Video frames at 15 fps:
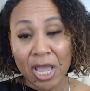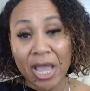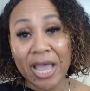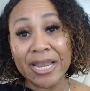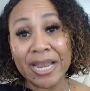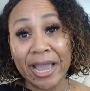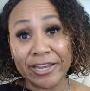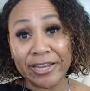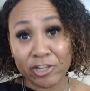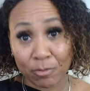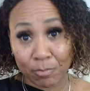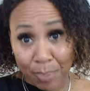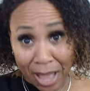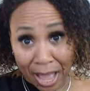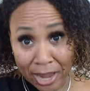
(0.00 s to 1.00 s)
An ideal
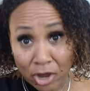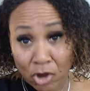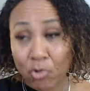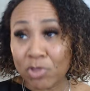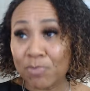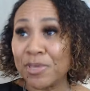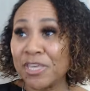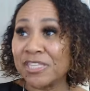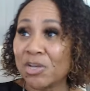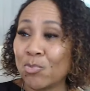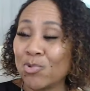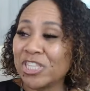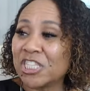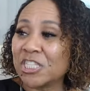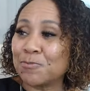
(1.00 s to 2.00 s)
buyer would be
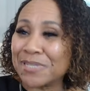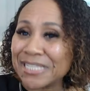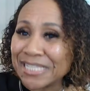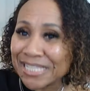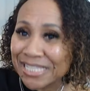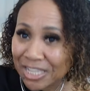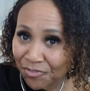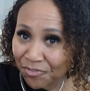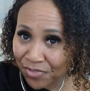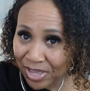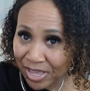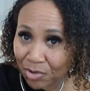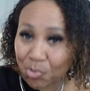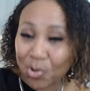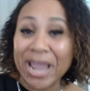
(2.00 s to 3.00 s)
someone
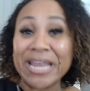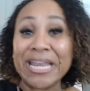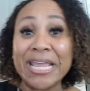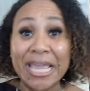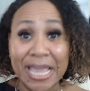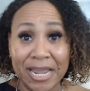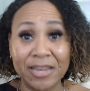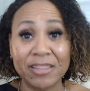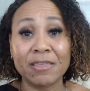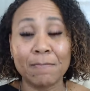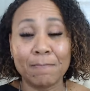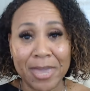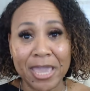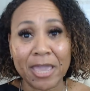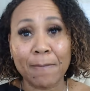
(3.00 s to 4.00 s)
specific, right, in the
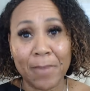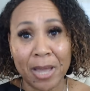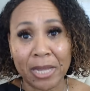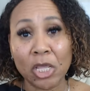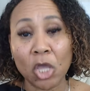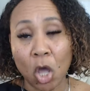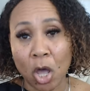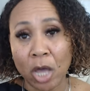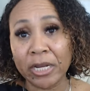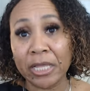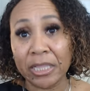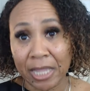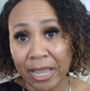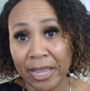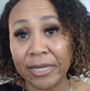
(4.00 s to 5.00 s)
Make Money
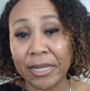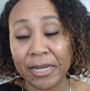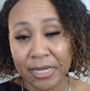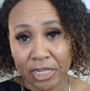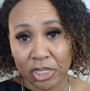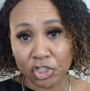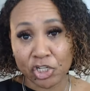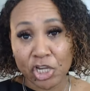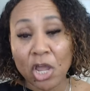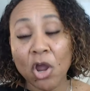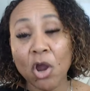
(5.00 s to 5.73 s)
Online niche.